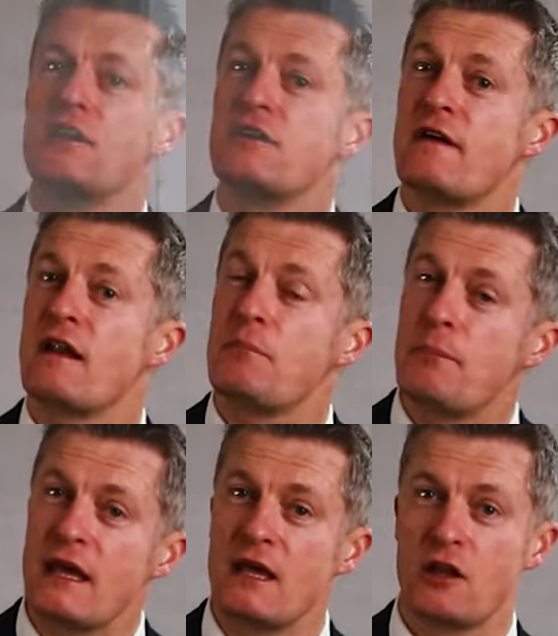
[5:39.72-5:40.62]
develop
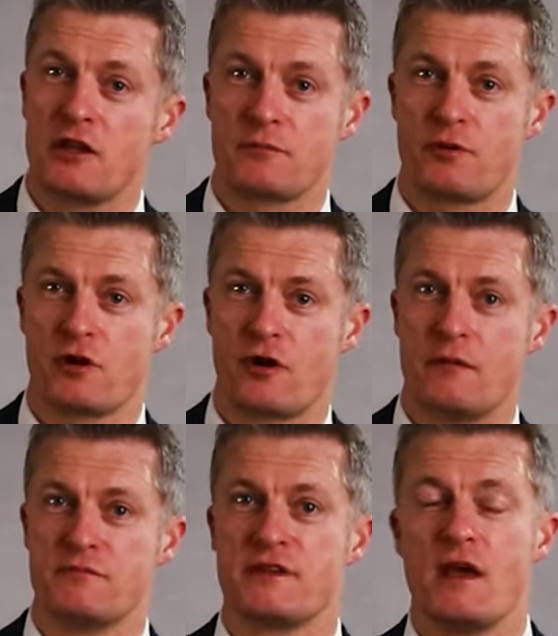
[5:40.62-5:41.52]
peer learning
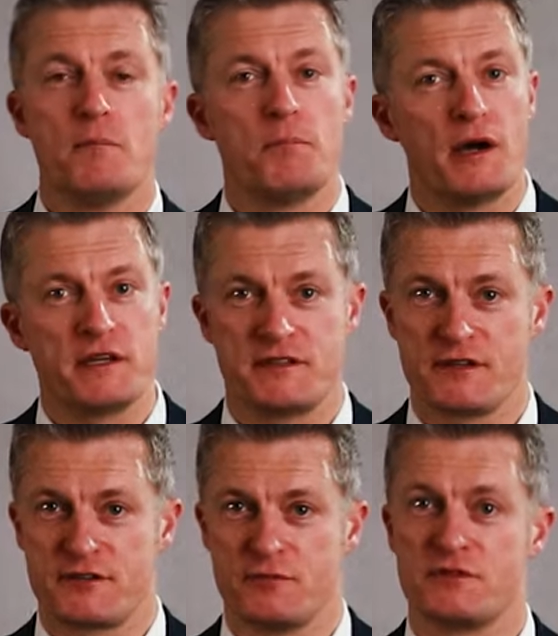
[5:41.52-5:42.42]
programs, buddy
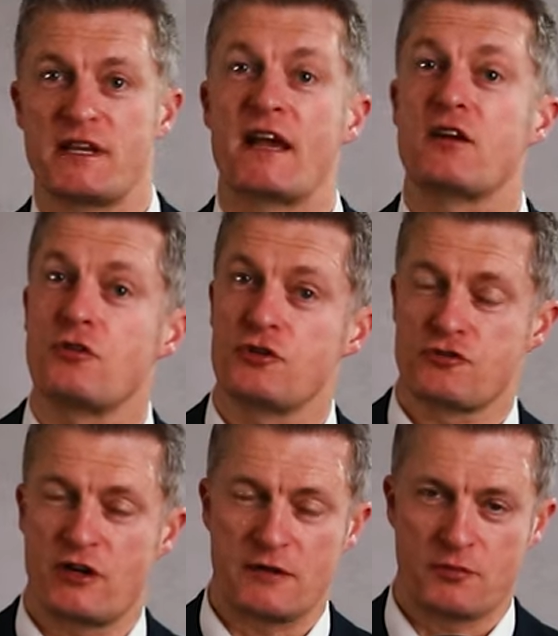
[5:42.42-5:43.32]
systems, and cross
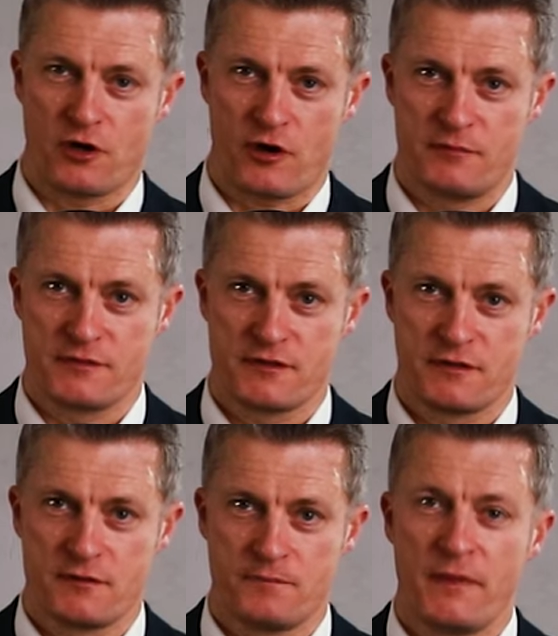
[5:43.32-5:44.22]
training programs.
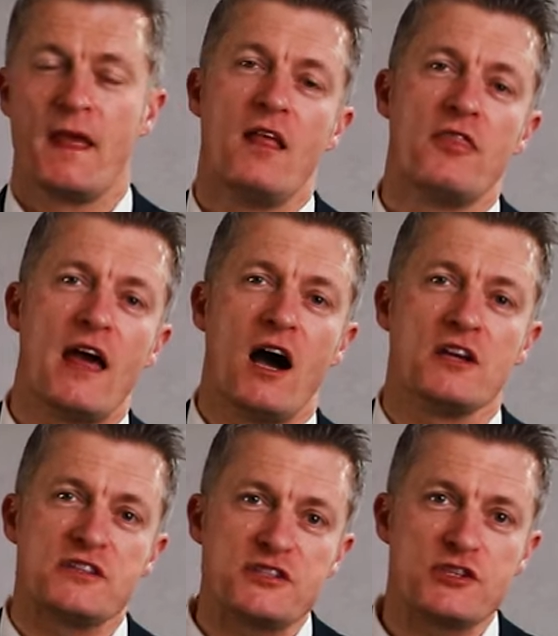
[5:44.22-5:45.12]
There
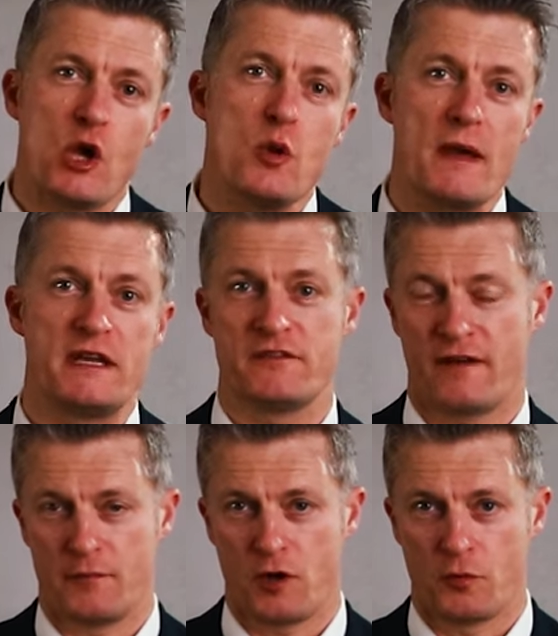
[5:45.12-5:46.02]
are so many
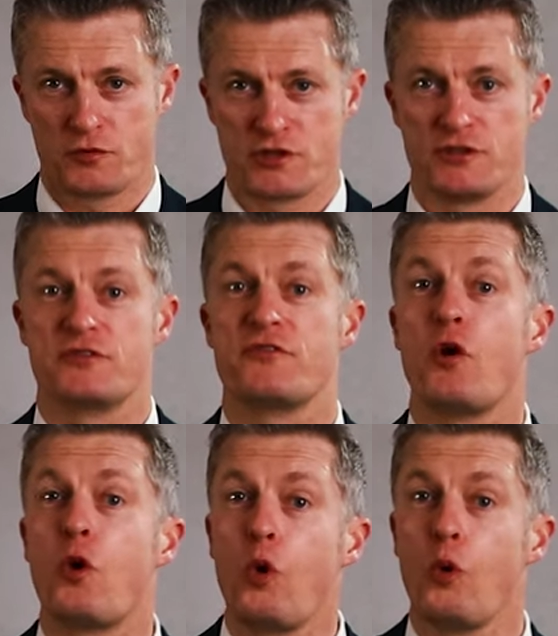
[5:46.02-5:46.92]
development options
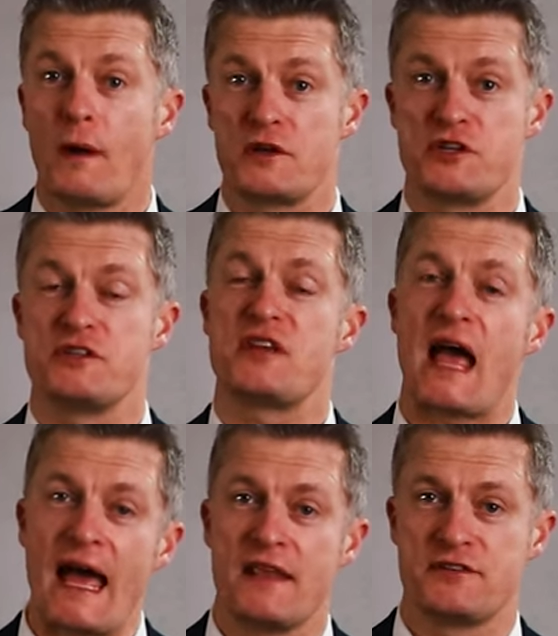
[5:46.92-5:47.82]
for all budgets
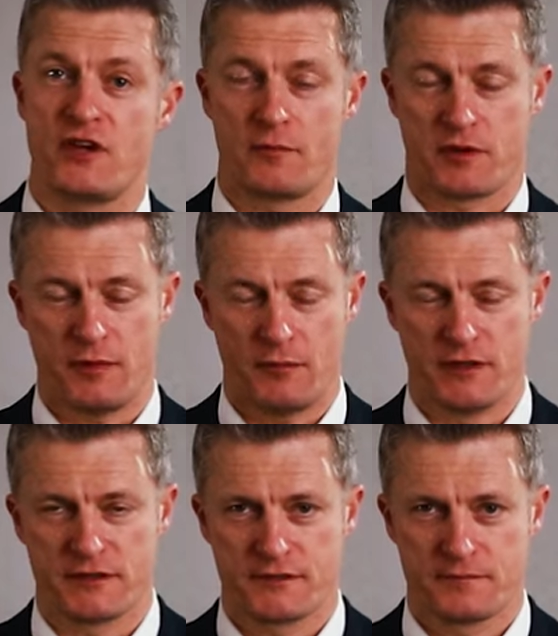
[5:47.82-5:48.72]
and time
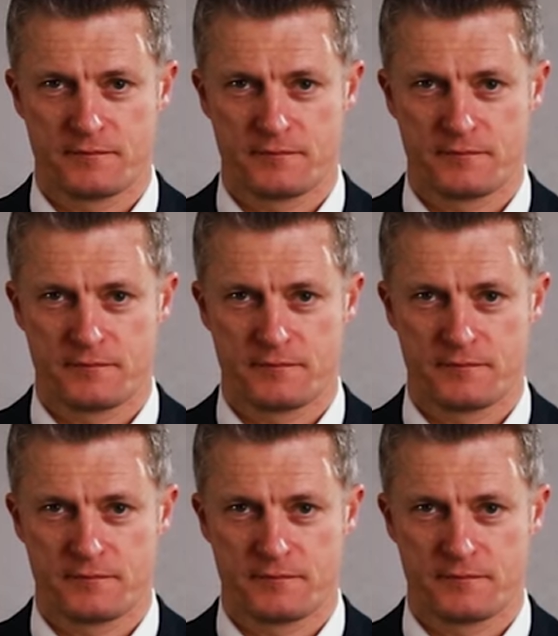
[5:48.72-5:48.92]
commitments.